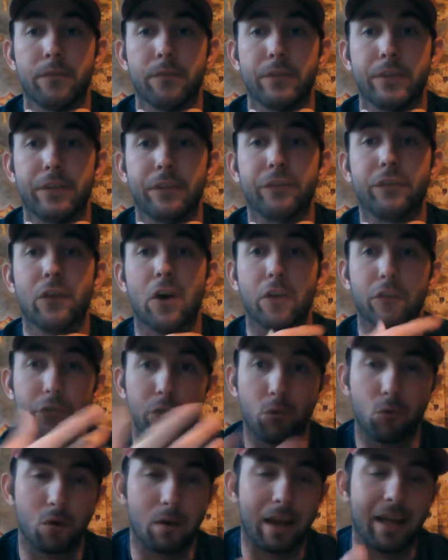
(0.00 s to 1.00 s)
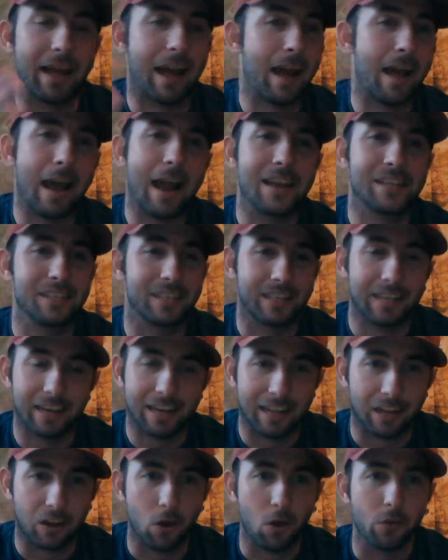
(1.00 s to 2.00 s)
this is also what I actually kind of
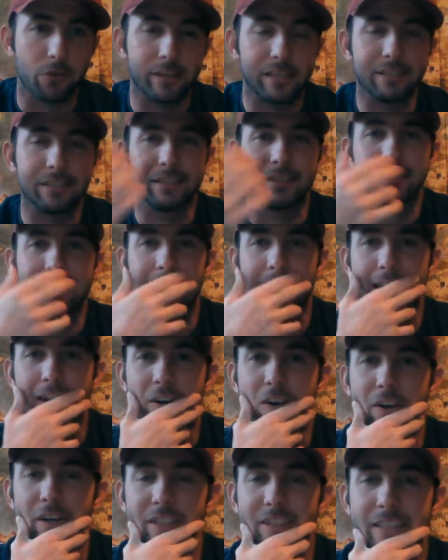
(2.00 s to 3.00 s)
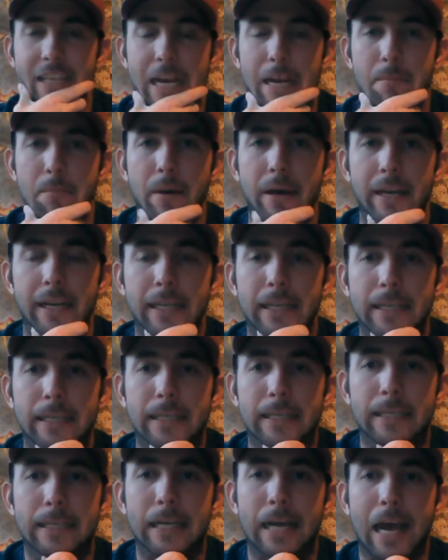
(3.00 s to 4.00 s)
like all these. It's kind of hard to say, but
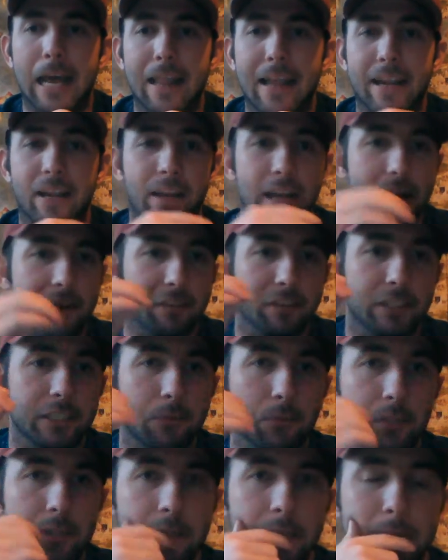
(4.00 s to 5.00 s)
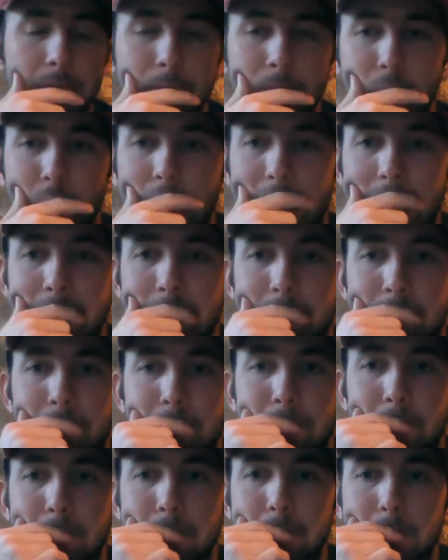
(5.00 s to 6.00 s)
I like every single one of them, right?
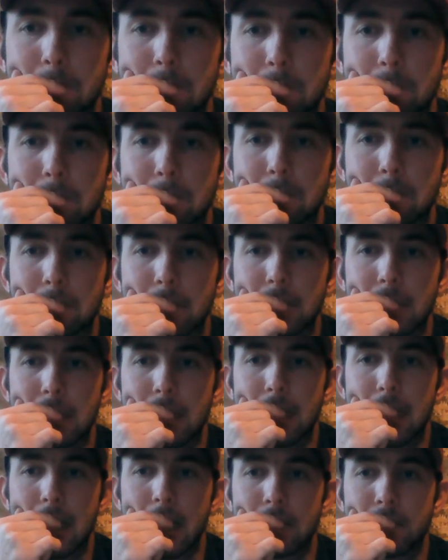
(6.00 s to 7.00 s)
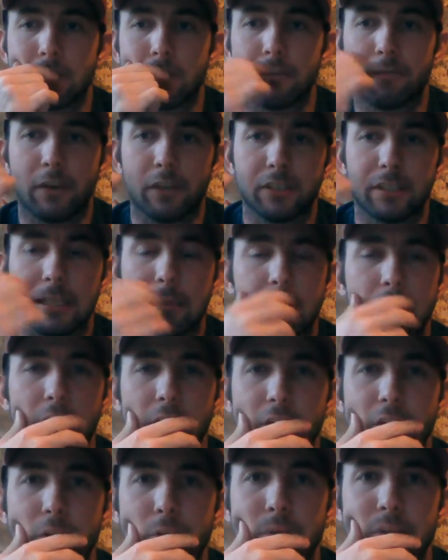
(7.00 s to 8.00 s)
So the first step you're
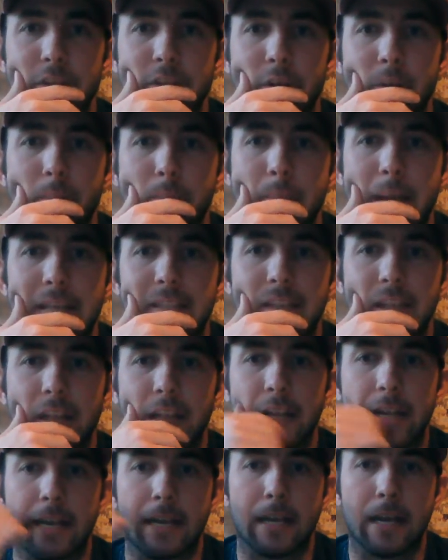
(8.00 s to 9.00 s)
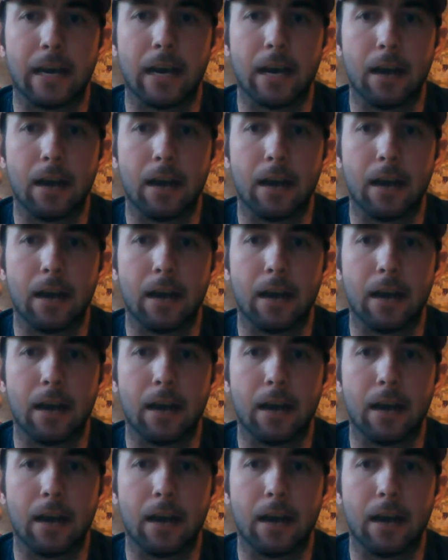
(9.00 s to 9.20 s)
going to do is you're going to basically